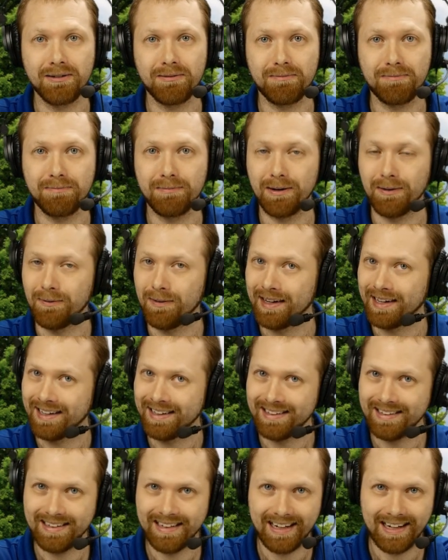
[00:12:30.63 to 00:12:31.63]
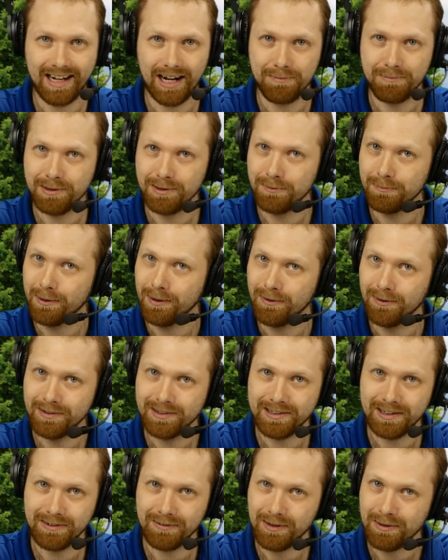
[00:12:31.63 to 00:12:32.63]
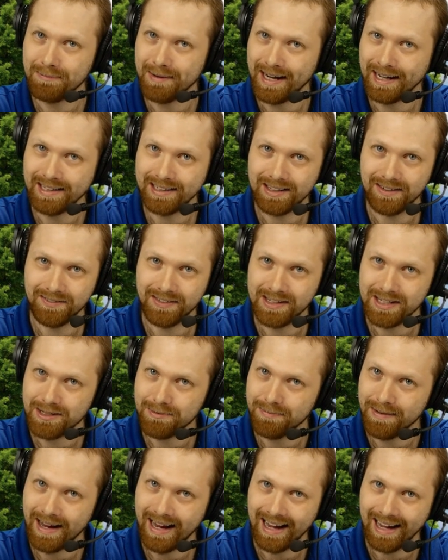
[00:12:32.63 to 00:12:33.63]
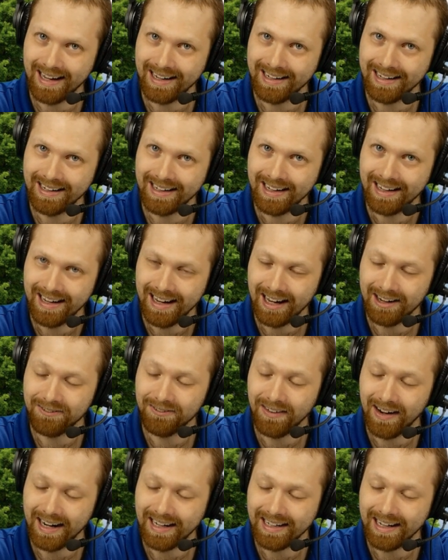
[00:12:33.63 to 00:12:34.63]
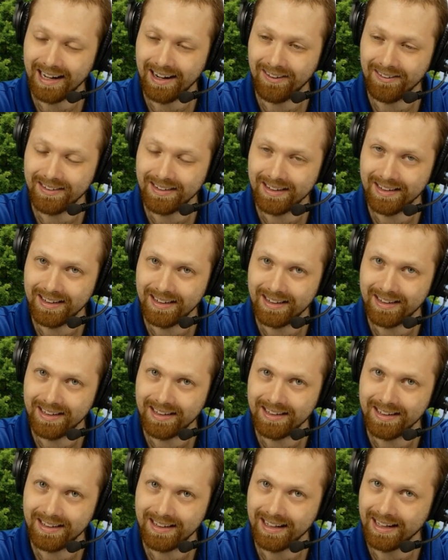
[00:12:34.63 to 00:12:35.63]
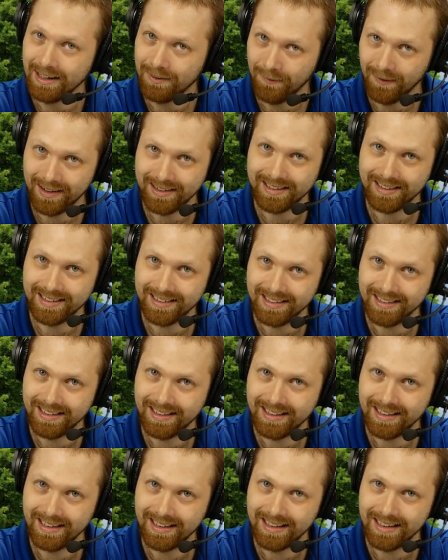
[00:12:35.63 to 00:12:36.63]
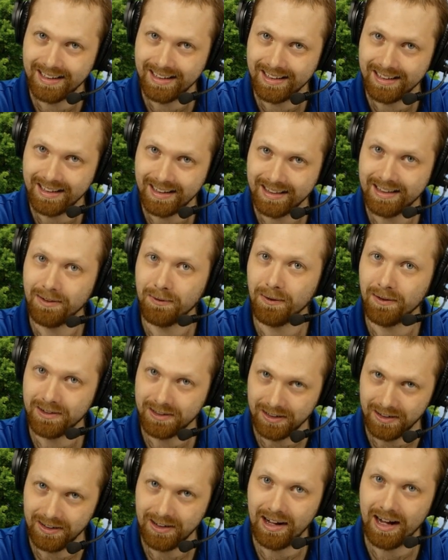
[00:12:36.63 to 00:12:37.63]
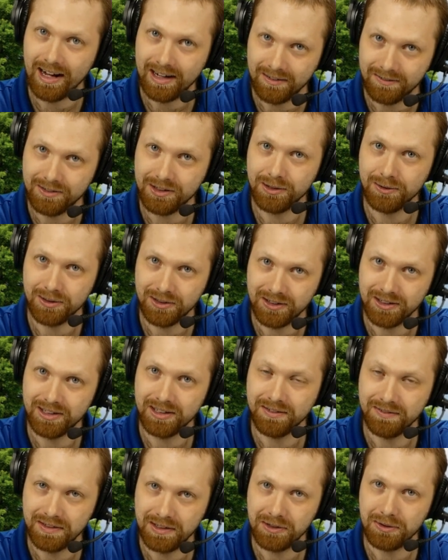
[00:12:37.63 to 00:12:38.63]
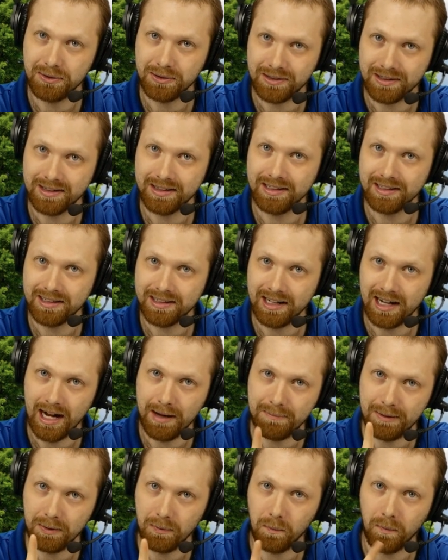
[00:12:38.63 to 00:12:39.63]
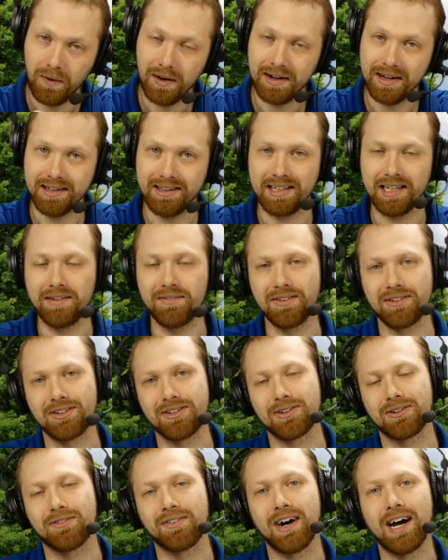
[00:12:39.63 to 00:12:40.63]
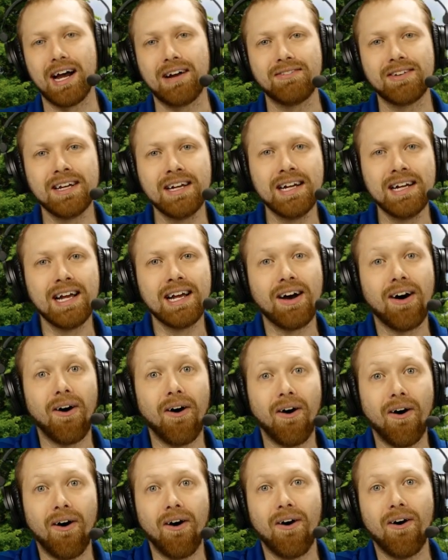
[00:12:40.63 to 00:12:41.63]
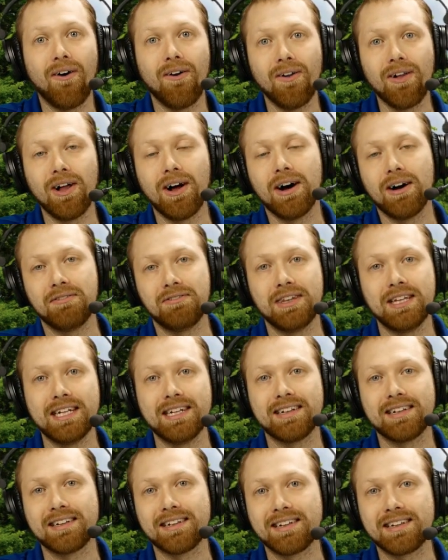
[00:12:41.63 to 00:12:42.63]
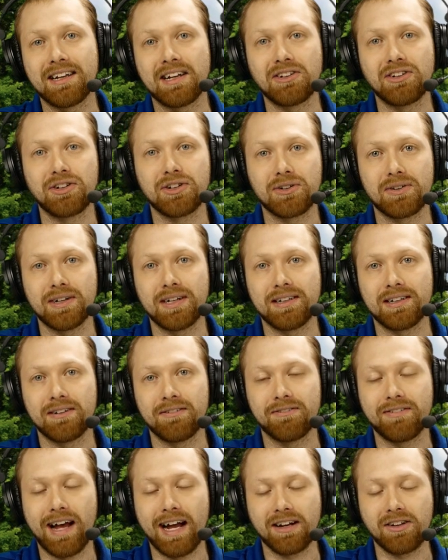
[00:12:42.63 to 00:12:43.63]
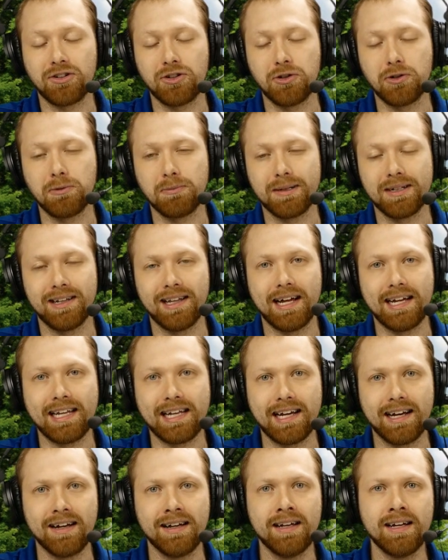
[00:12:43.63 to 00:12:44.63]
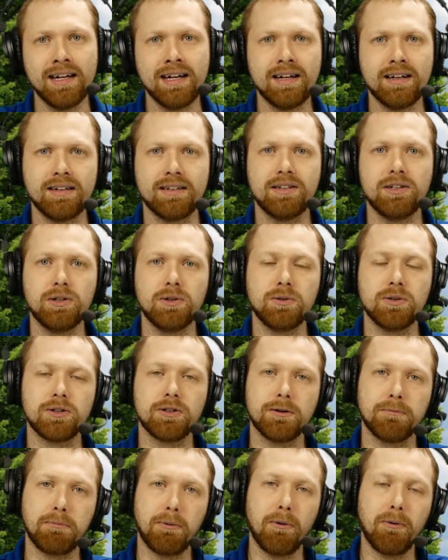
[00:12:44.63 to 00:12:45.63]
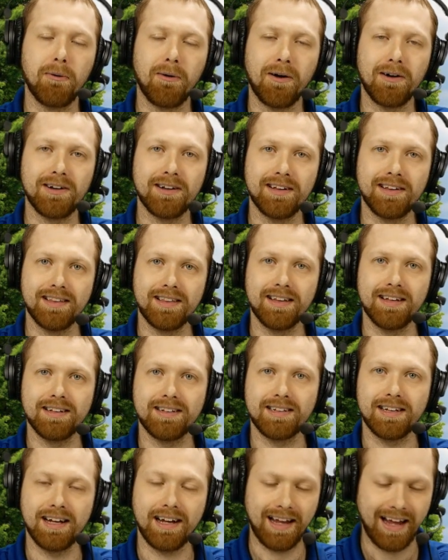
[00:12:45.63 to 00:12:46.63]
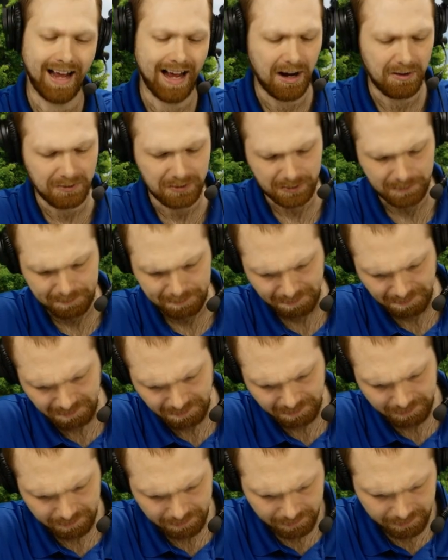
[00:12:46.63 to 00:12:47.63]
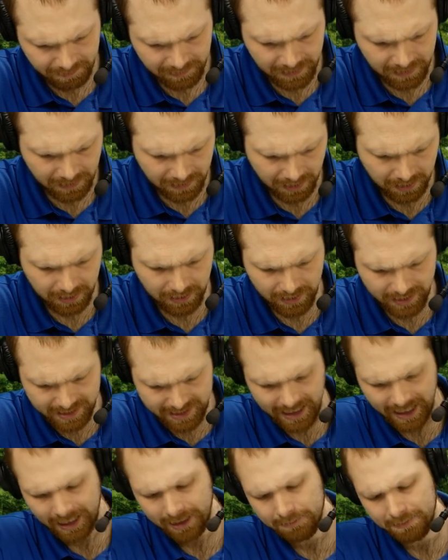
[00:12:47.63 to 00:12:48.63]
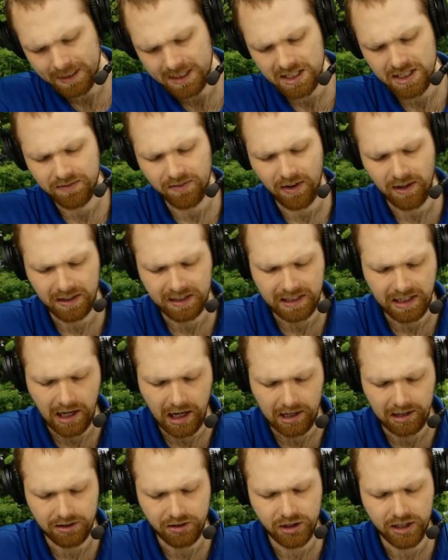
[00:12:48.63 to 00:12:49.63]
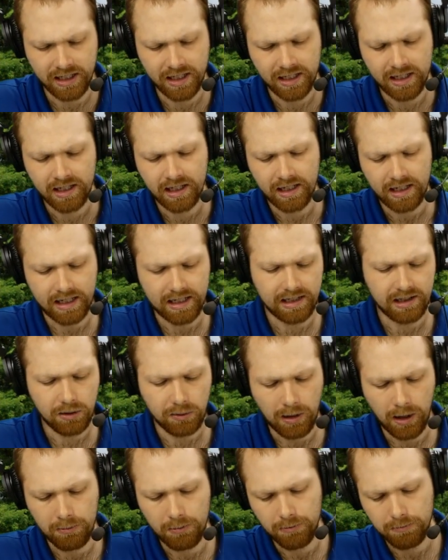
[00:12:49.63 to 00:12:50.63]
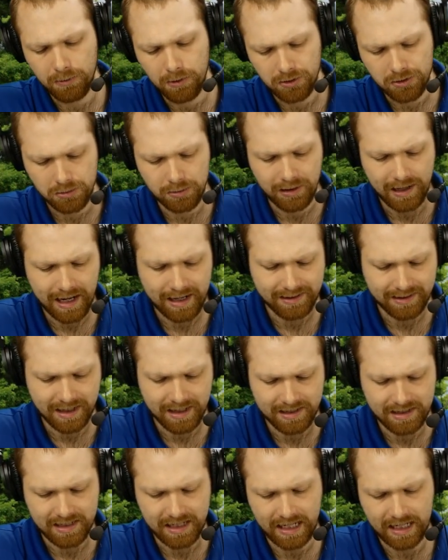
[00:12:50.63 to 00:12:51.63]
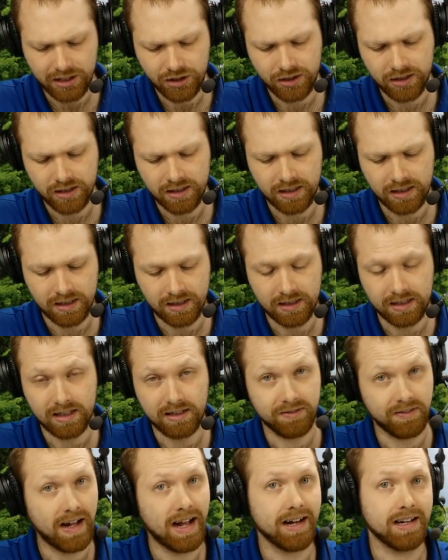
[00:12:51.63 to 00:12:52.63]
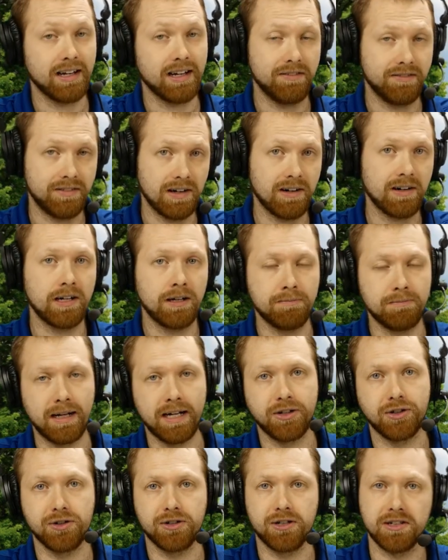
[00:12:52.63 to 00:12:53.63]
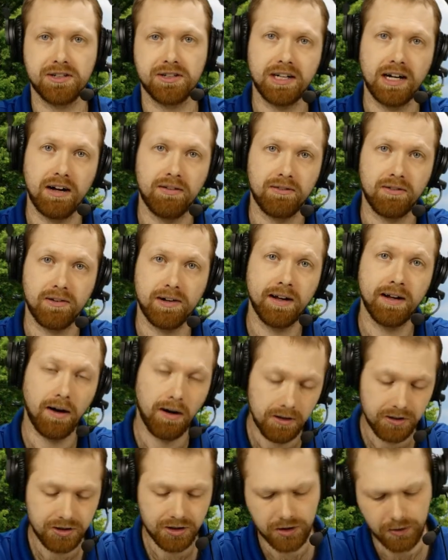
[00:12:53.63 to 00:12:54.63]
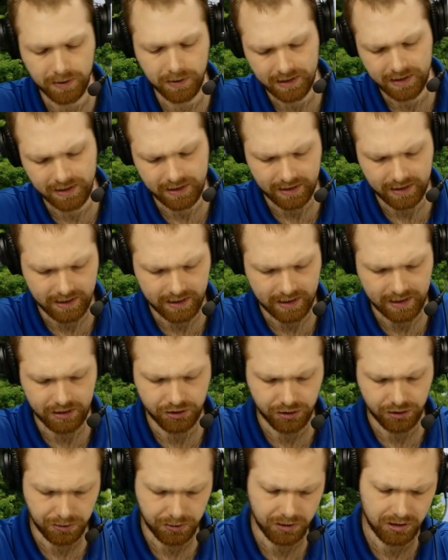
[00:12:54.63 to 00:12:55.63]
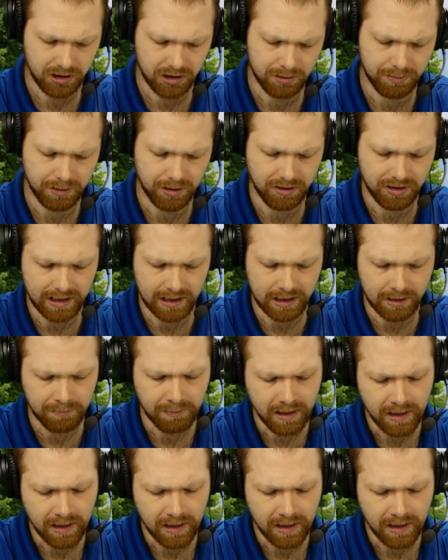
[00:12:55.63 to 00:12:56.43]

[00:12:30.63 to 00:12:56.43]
But we can dig up the bones and remains of this man and find out that he wasn't. That there was a lot of Jewish individuals at this time, and one has even survived all of these centuries, in fact 2 millennia, to support this account. The second piece of archaeology in the realm of multiple attestation is in fact a very major discovery, also in the Jerusalem Museum.